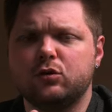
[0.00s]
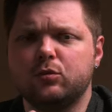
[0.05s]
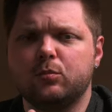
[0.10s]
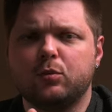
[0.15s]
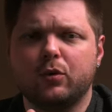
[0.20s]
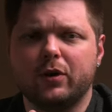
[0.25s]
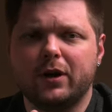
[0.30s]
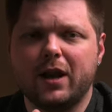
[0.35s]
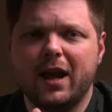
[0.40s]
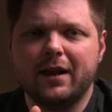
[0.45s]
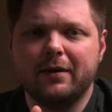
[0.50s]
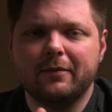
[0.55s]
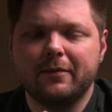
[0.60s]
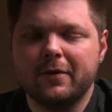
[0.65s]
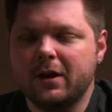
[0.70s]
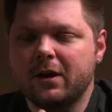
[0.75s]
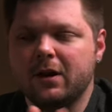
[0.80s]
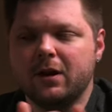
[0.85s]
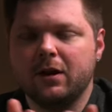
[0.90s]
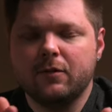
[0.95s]
2.8.
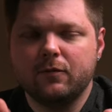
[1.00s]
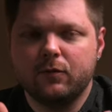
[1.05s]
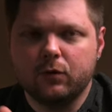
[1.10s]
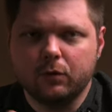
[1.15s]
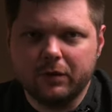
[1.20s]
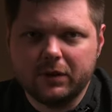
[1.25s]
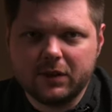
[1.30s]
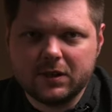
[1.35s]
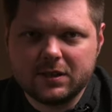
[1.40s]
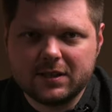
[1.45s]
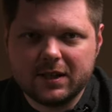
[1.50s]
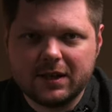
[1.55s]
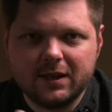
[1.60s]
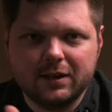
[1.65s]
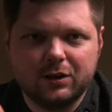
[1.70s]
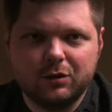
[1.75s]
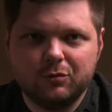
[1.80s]
For real estate,